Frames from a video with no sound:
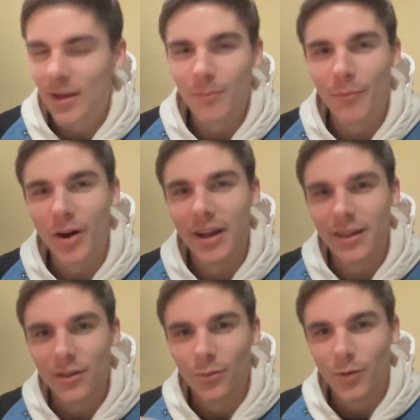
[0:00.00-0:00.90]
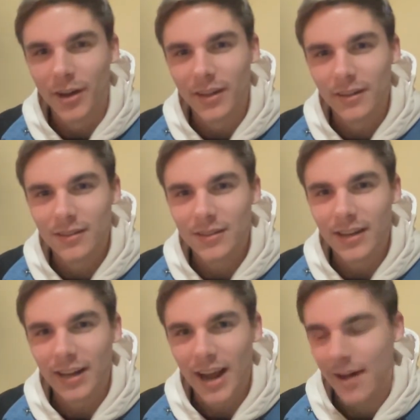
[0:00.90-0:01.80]
but the one
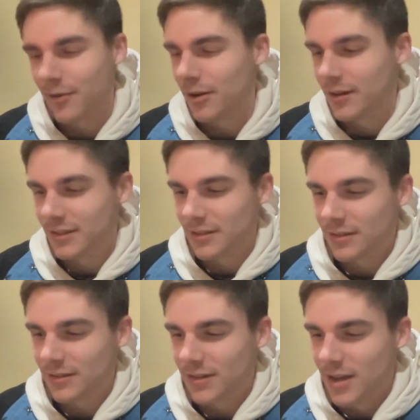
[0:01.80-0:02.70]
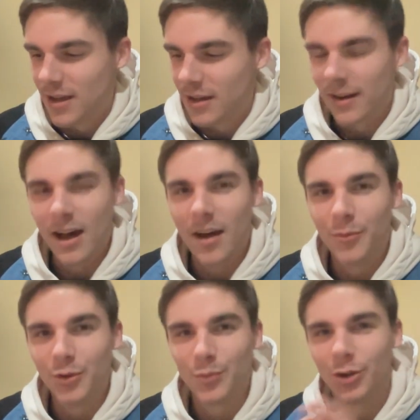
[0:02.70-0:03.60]
setting I have it on is this knob
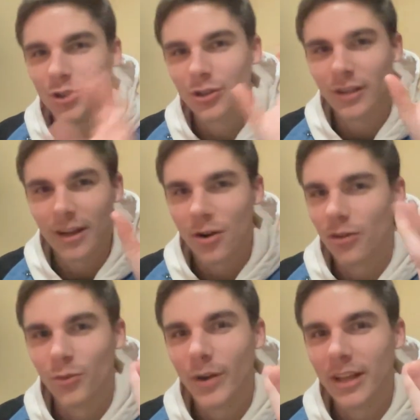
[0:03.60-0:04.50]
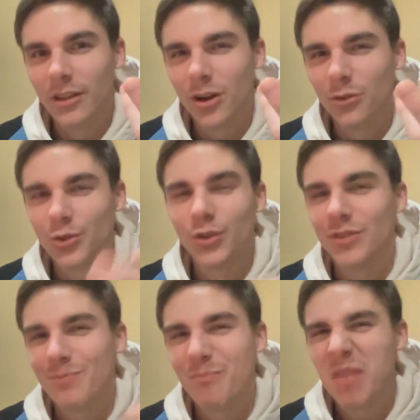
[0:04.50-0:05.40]
is pushed like all the way low so it
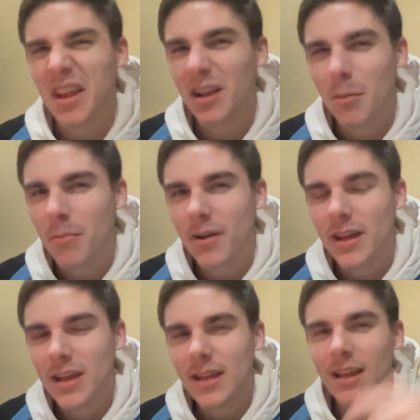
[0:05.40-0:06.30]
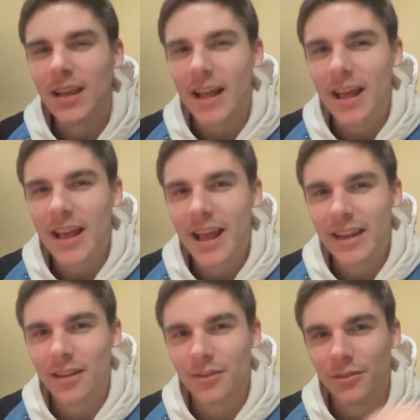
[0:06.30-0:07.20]
doesn't pick up
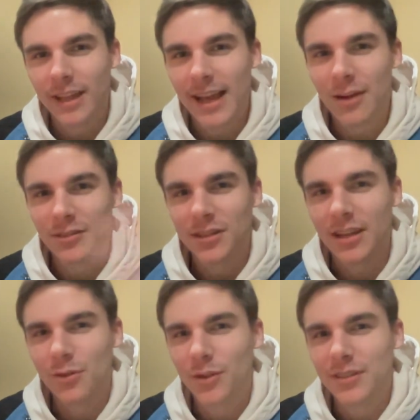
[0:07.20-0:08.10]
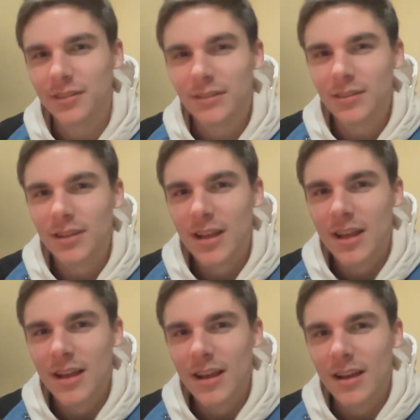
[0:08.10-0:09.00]
any other like outside noises,
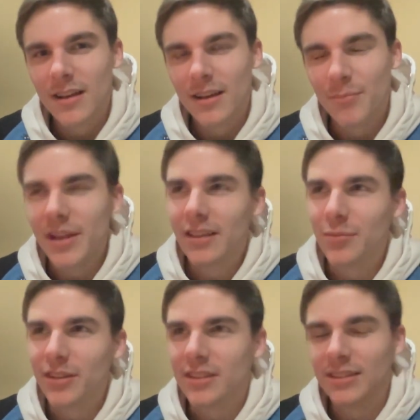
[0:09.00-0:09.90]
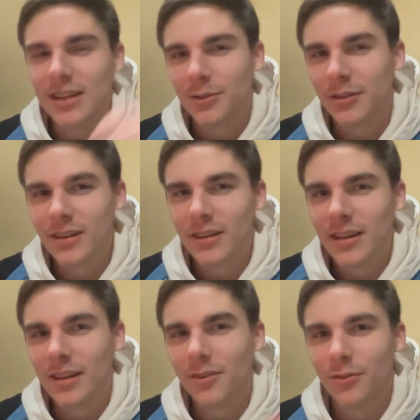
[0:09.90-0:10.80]
mainly because down
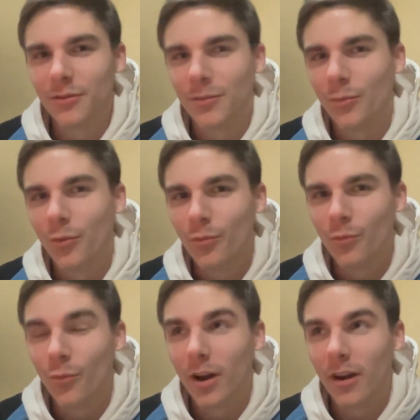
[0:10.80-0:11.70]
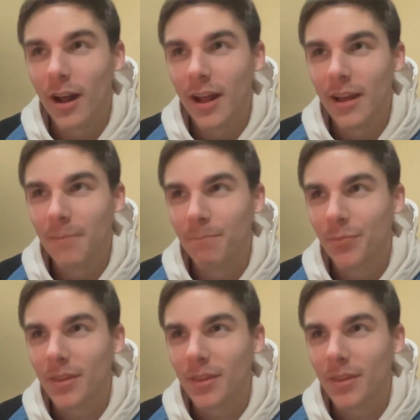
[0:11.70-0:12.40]
here from where I am